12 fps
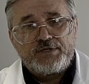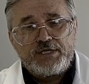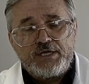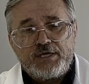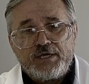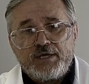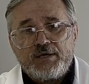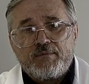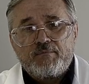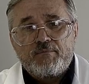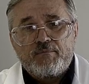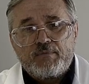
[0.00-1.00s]
the
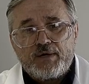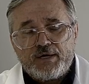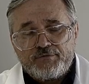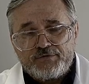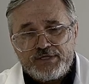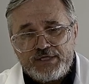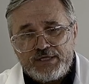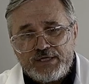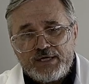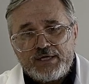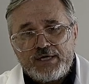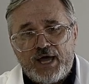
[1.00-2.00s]

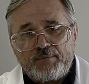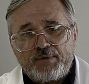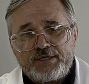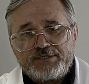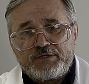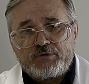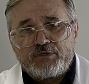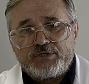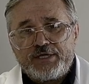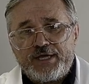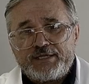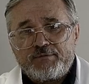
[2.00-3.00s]
compounds that we're
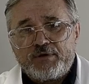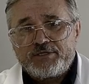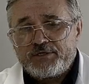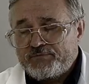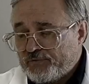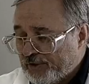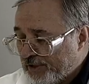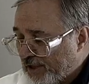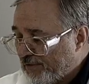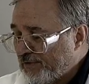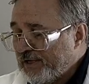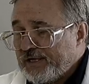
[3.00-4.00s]
looking at the melting point of.